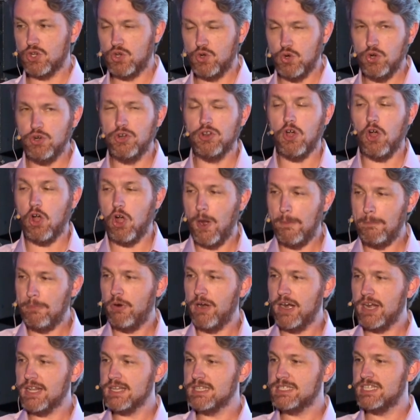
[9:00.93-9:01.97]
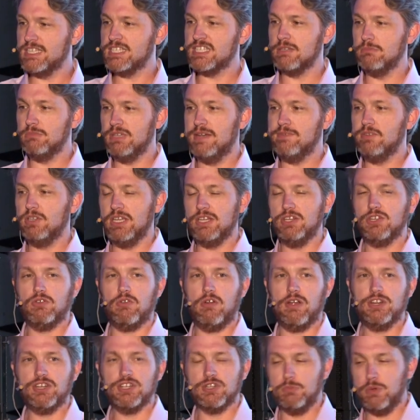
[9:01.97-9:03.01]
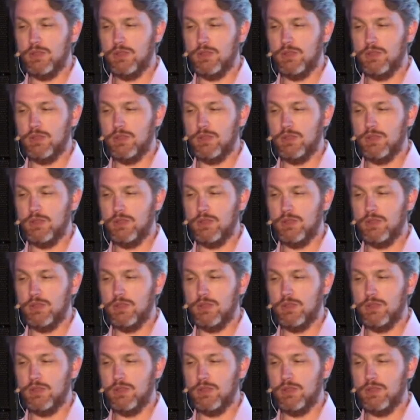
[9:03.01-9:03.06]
Good operating system level integration